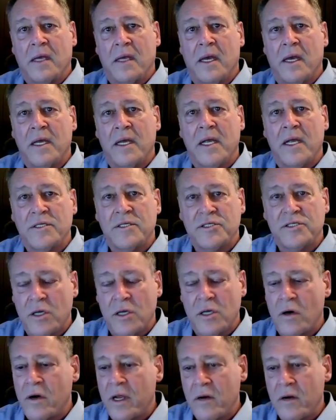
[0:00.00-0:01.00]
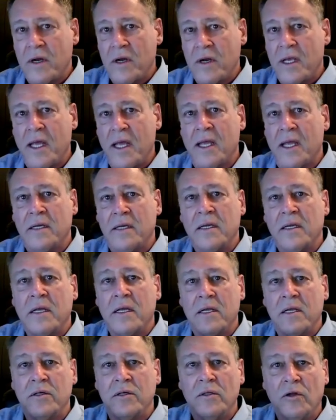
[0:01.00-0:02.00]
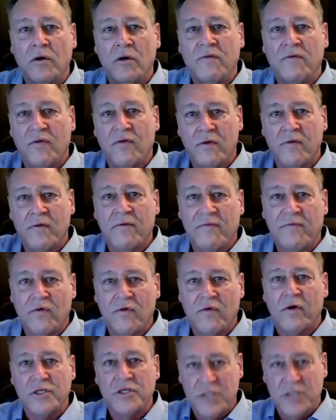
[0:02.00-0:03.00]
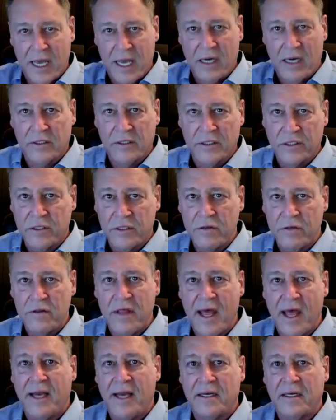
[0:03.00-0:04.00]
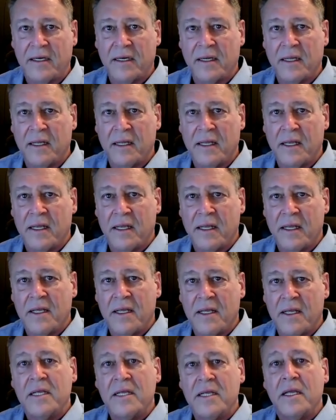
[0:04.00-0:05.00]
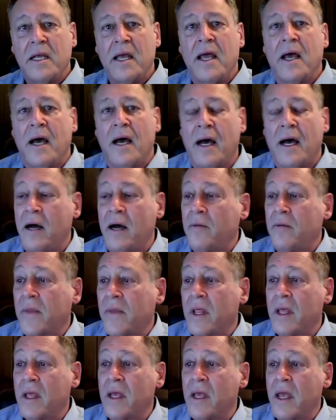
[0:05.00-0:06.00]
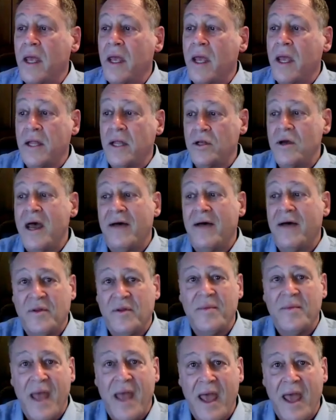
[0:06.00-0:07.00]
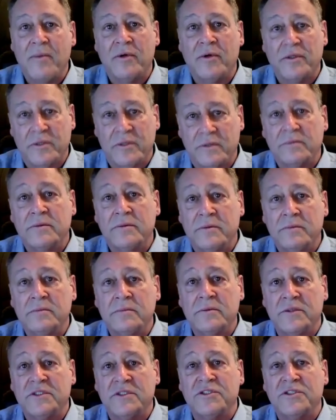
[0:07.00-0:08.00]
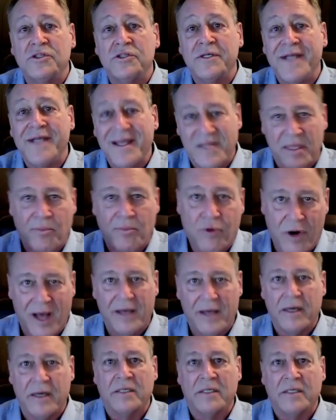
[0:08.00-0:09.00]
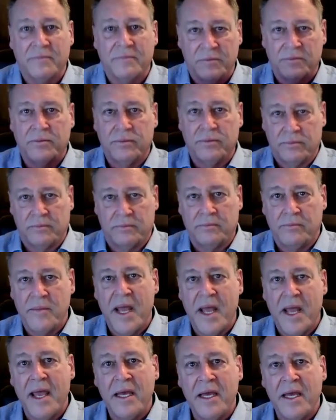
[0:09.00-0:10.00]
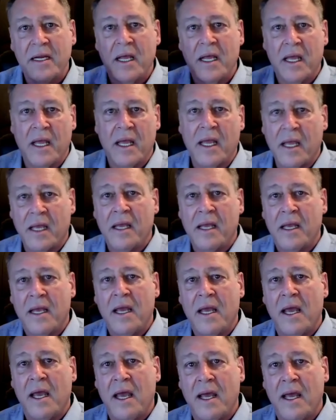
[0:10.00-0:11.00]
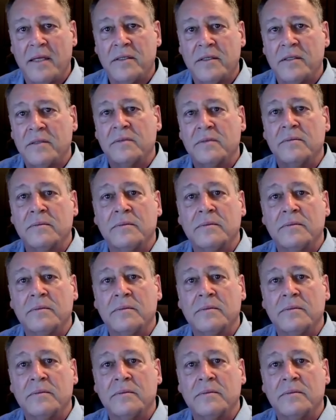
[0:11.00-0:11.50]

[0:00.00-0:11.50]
Okay, and so here again, you look for for a channel to do that, uh, and you have to be able to get the product made and